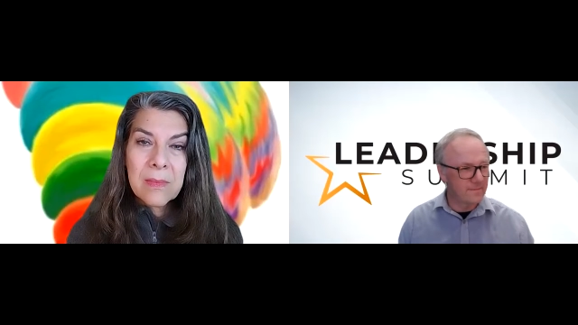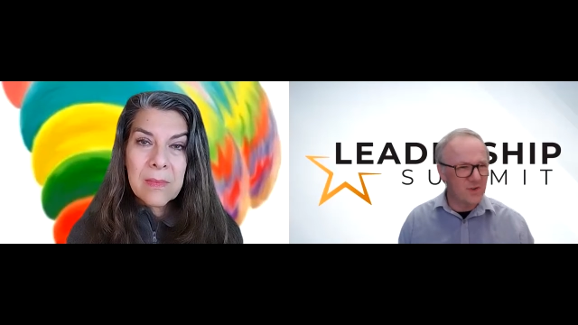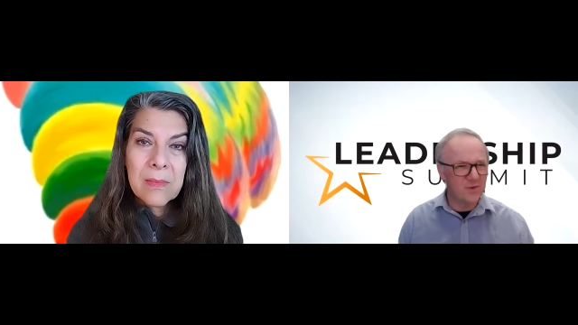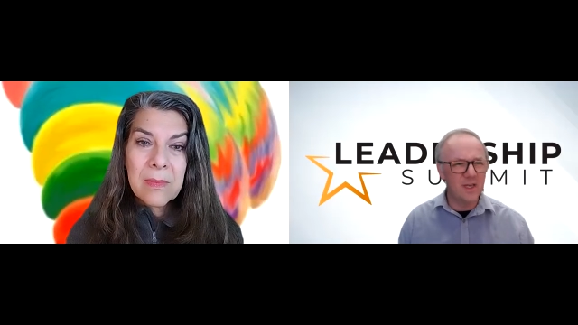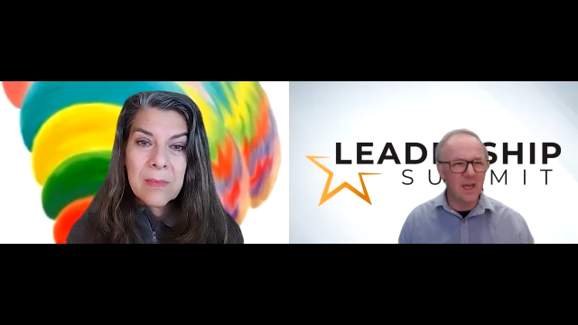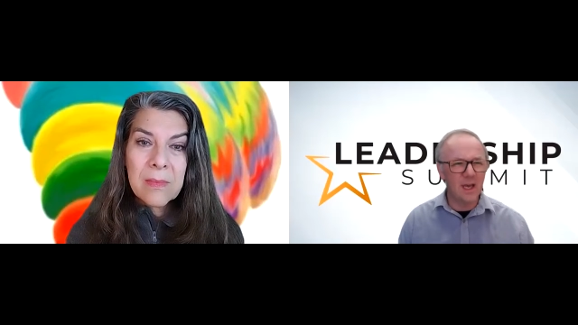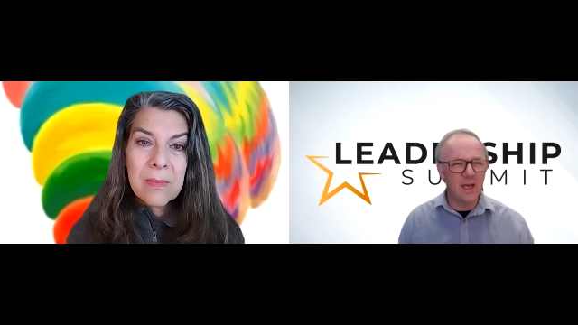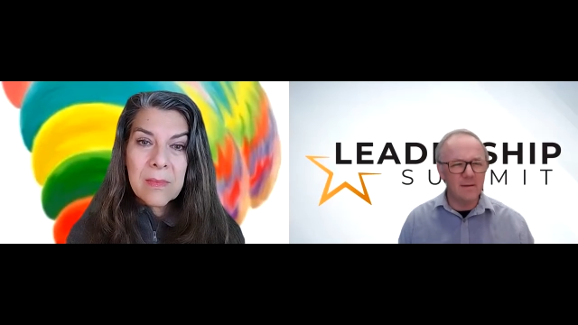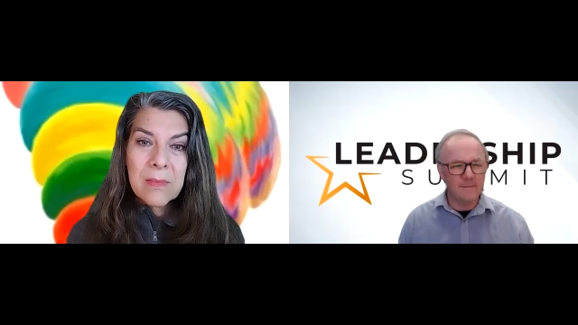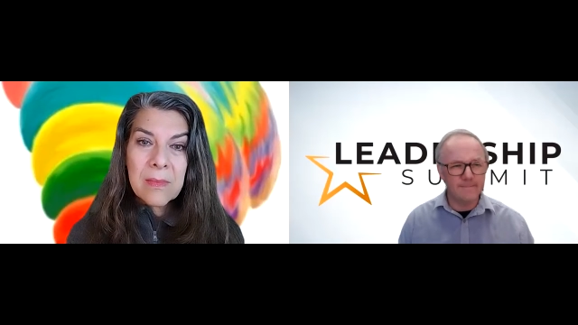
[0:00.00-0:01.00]
Speaker 1: 3K.
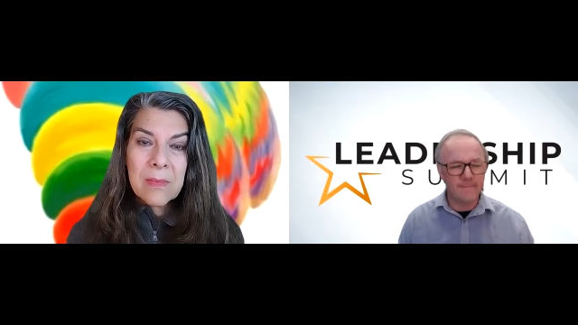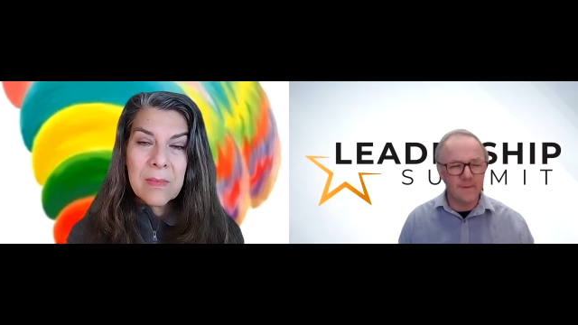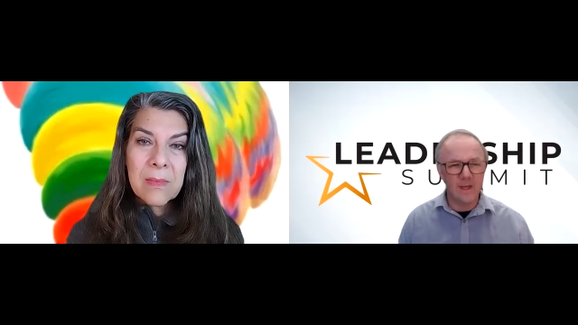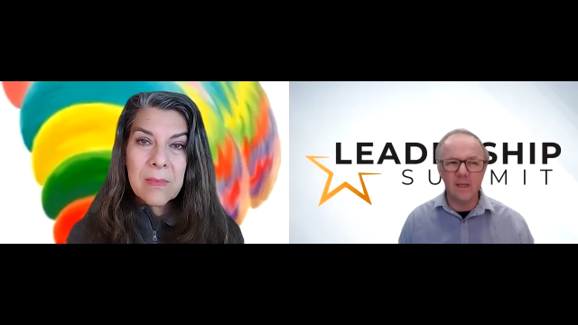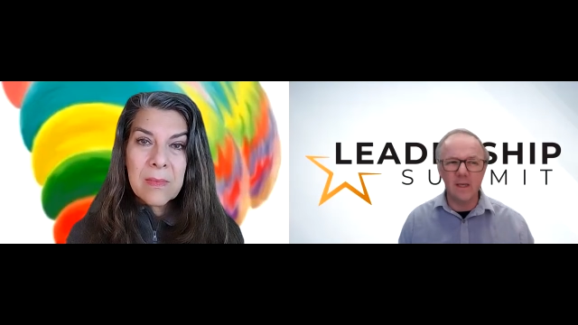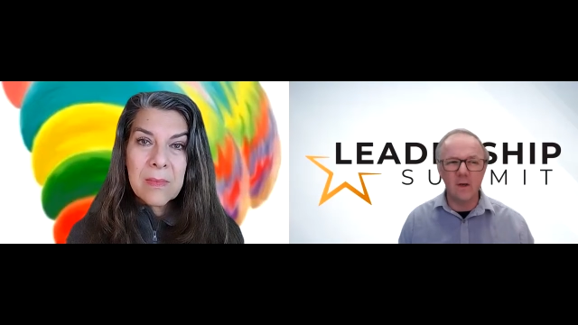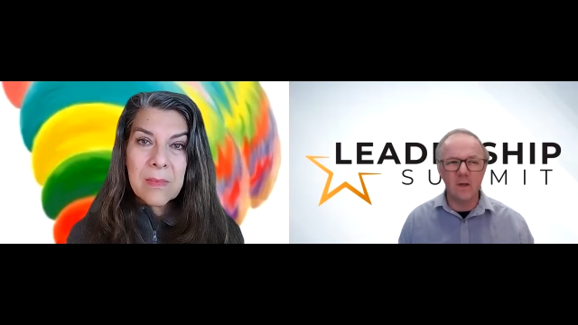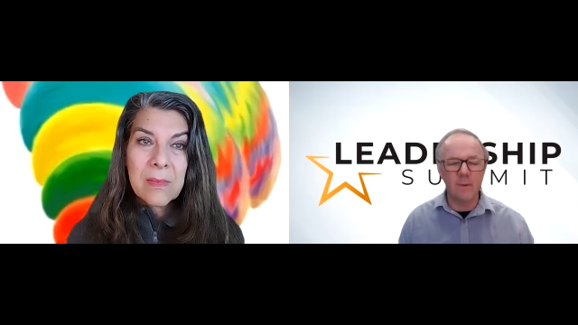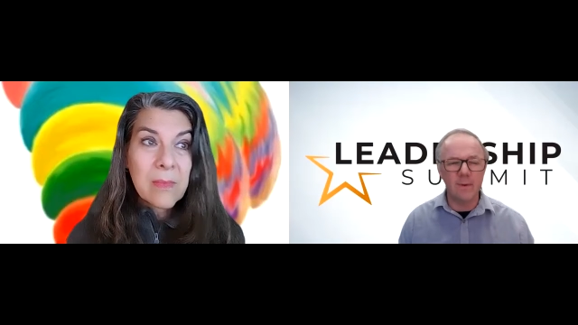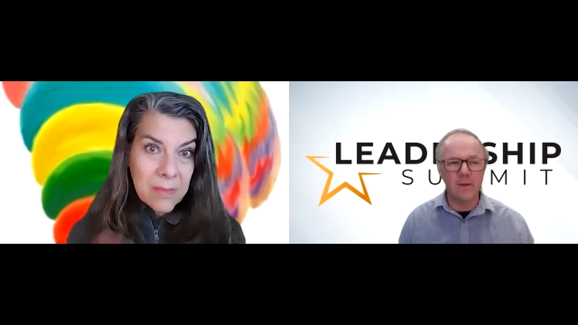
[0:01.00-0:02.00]
I think it cost
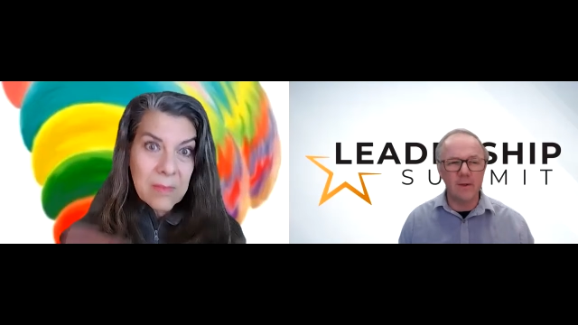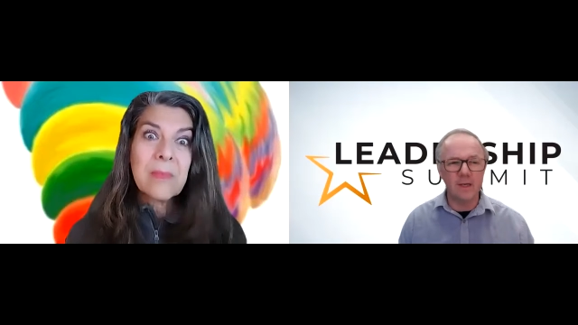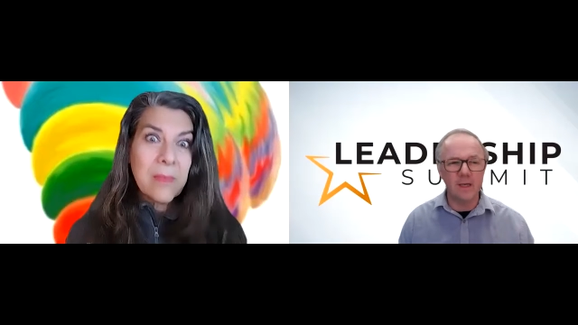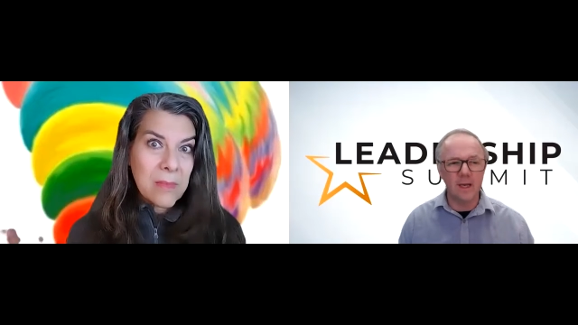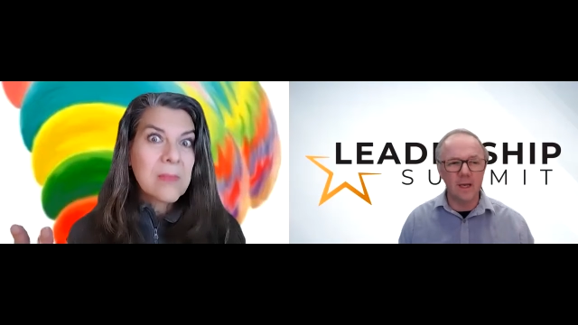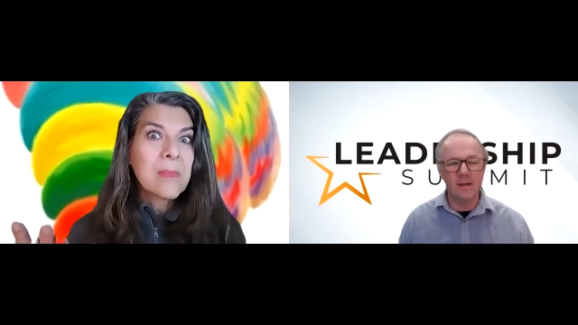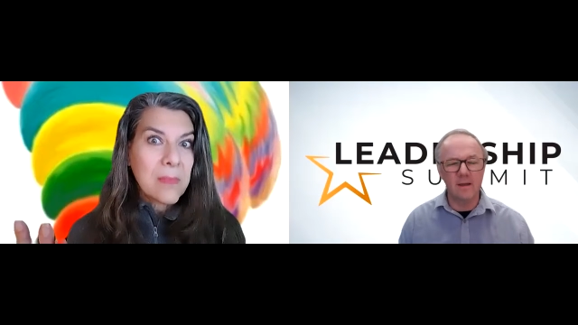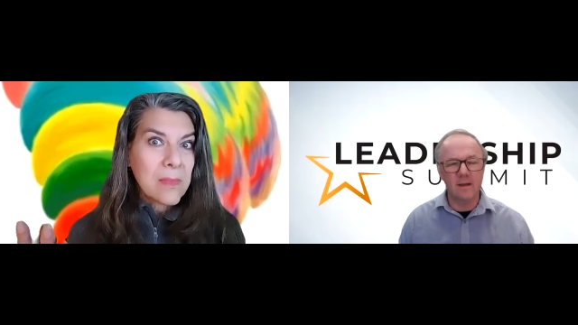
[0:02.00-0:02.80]
me about 3K